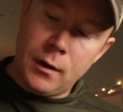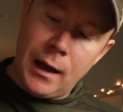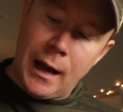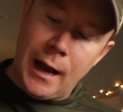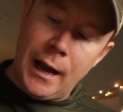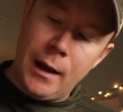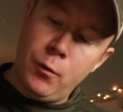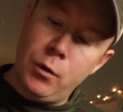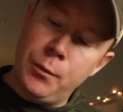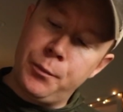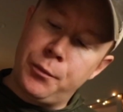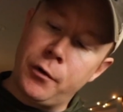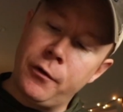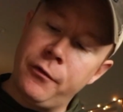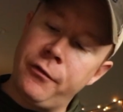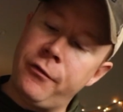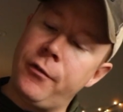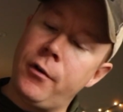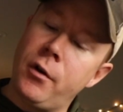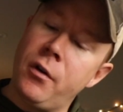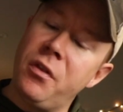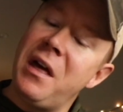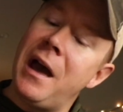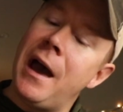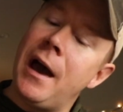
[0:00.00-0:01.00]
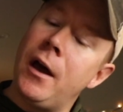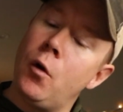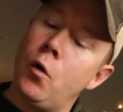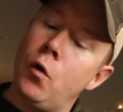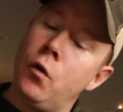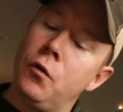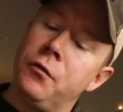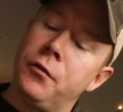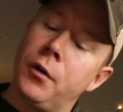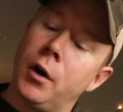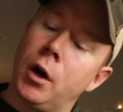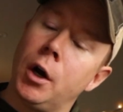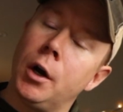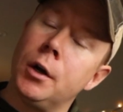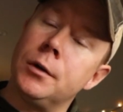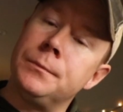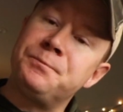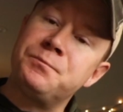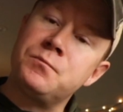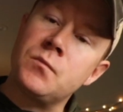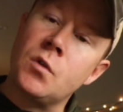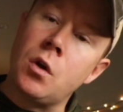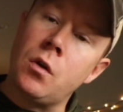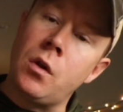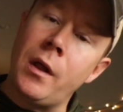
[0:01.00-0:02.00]
I would prefer that over
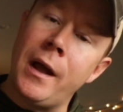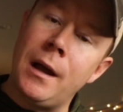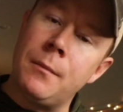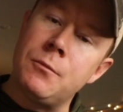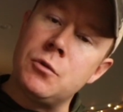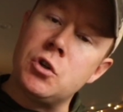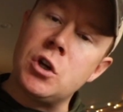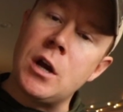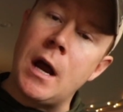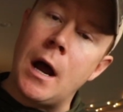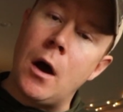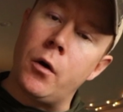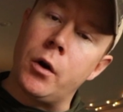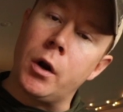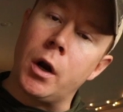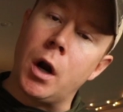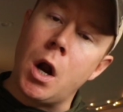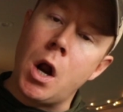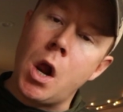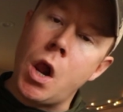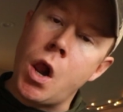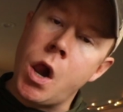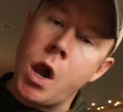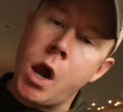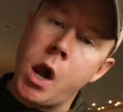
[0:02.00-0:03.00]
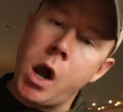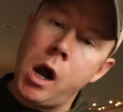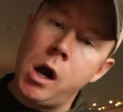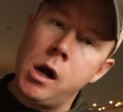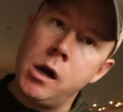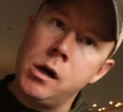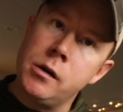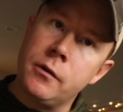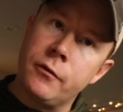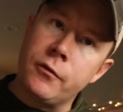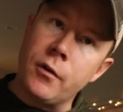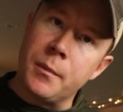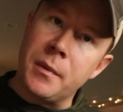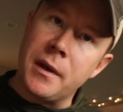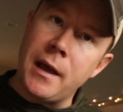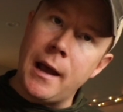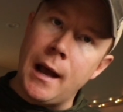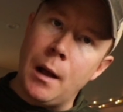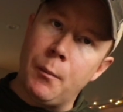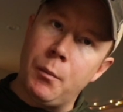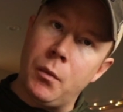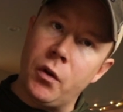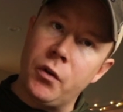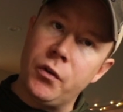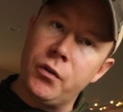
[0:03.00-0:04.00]
clam chowder from
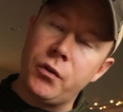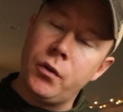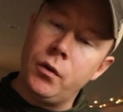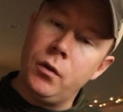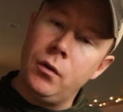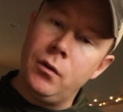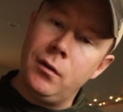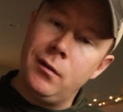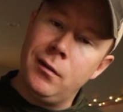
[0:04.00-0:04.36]
Campbell's.